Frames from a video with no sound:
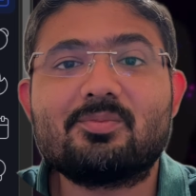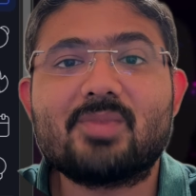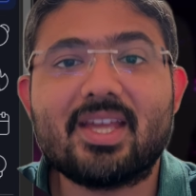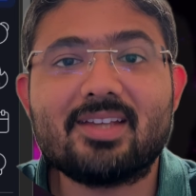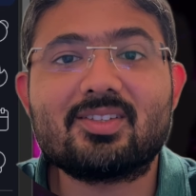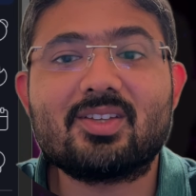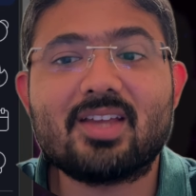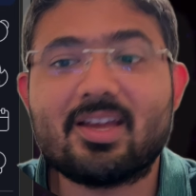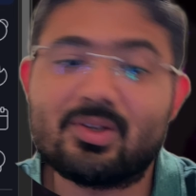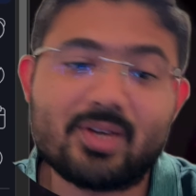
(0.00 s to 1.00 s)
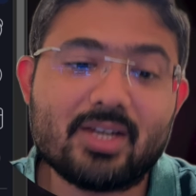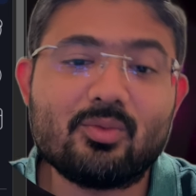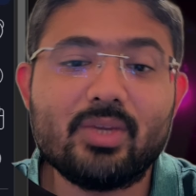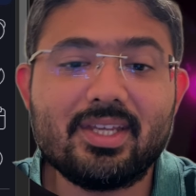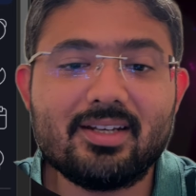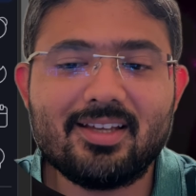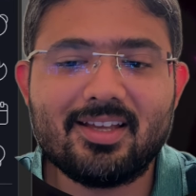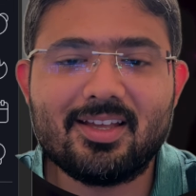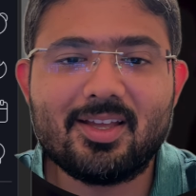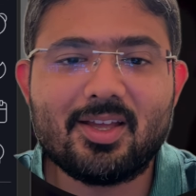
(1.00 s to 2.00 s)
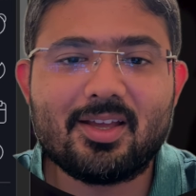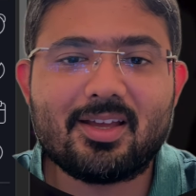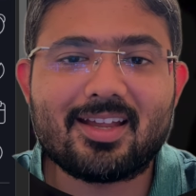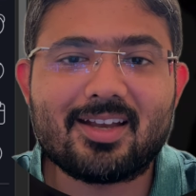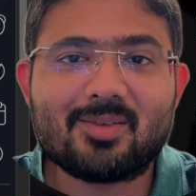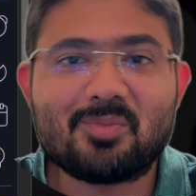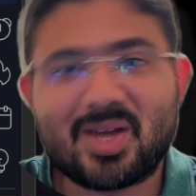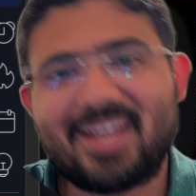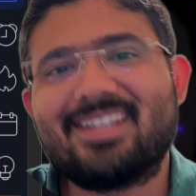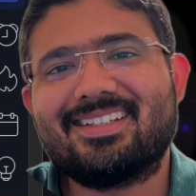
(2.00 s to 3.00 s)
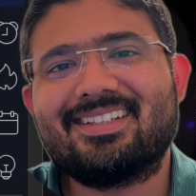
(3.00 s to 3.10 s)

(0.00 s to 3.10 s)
thanks, have a great weekend, and bye.